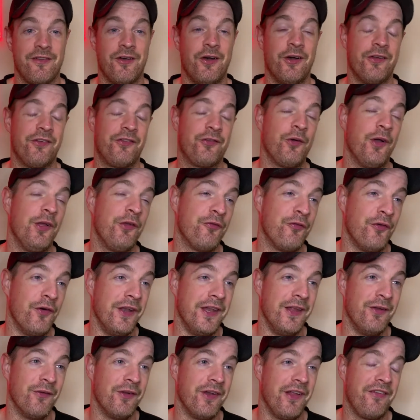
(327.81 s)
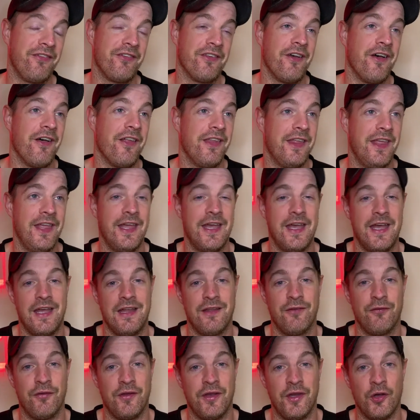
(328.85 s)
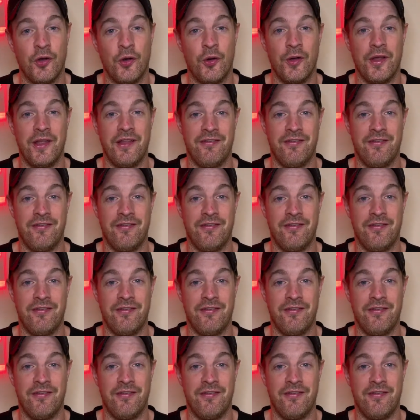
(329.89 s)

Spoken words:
So it's quite funny when I saw the video.